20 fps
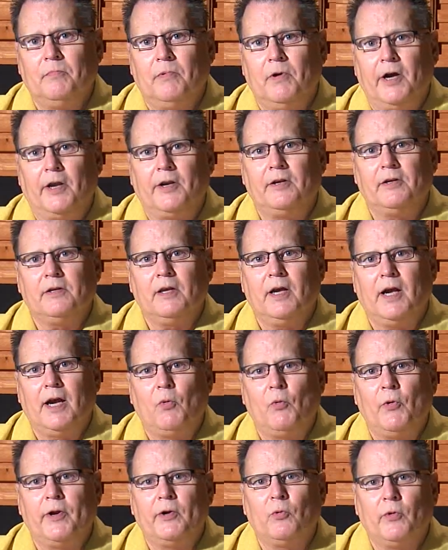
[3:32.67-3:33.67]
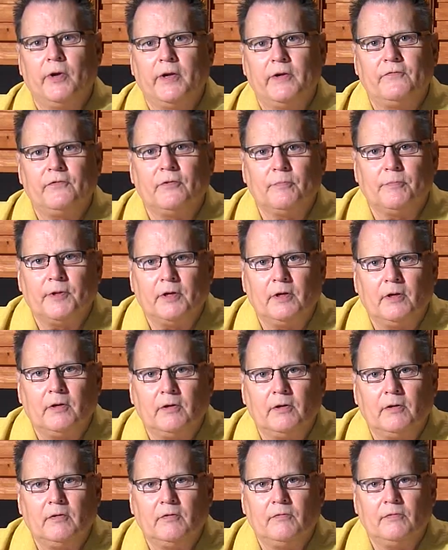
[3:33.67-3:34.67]
But I went away from
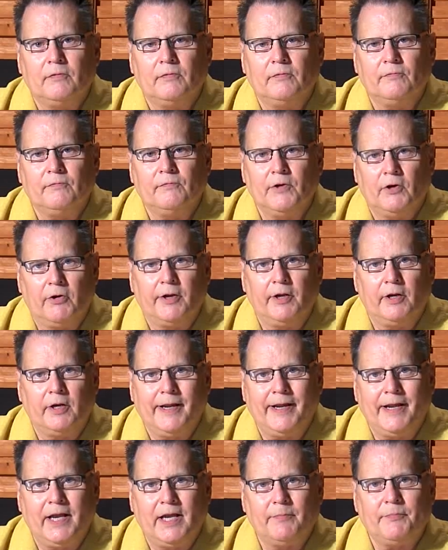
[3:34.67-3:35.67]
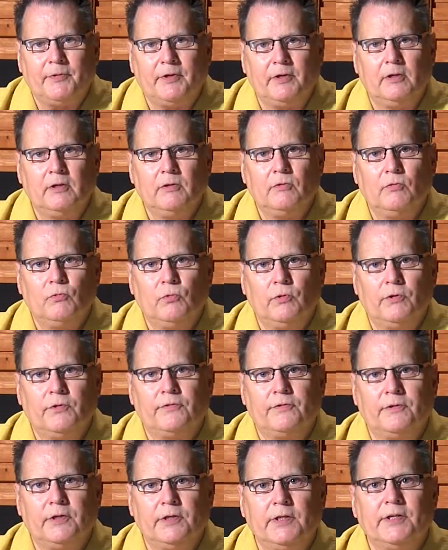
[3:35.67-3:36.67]
there very unhappy
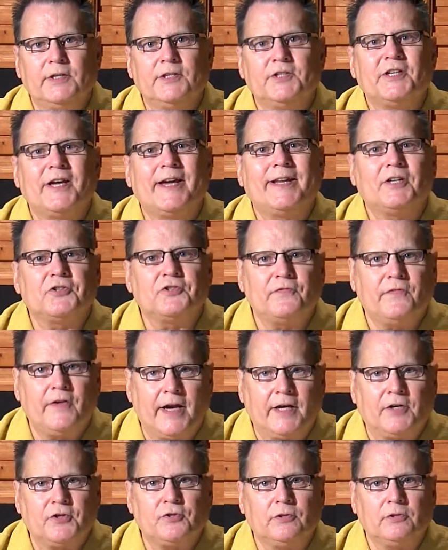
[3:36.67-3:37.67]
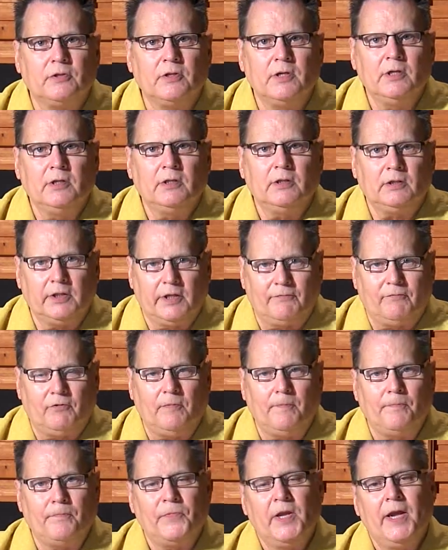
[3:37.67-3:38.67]
with the satisfaction
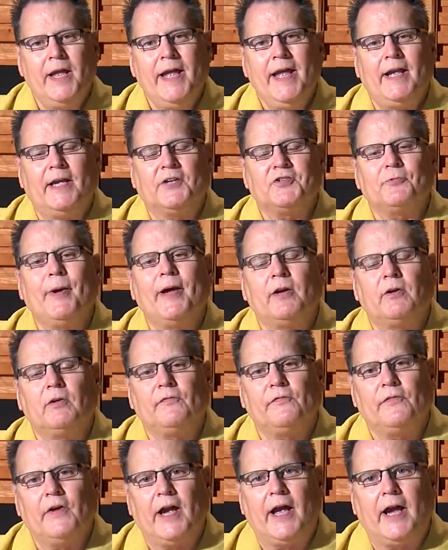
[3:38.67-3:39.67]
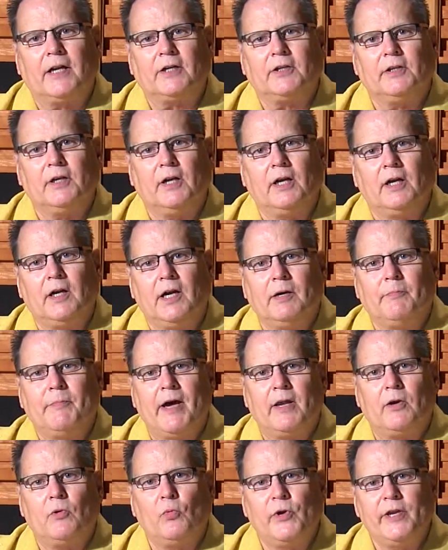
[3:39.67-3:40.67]
level. As a matter of fact,
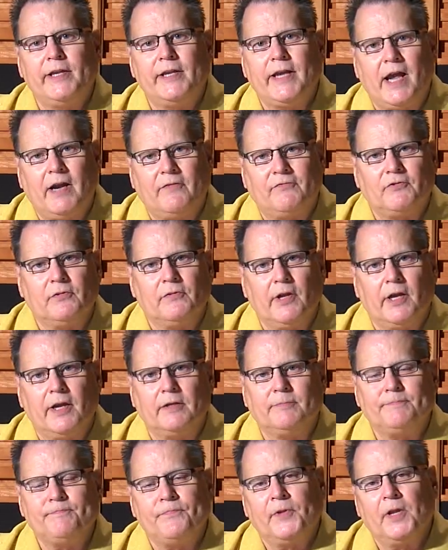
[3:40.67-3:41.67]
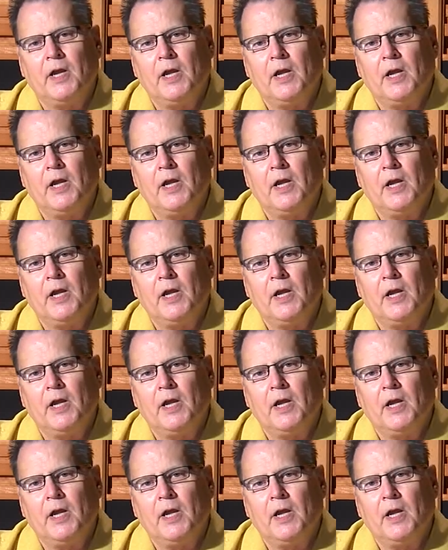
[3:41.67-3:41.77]
about a week after that,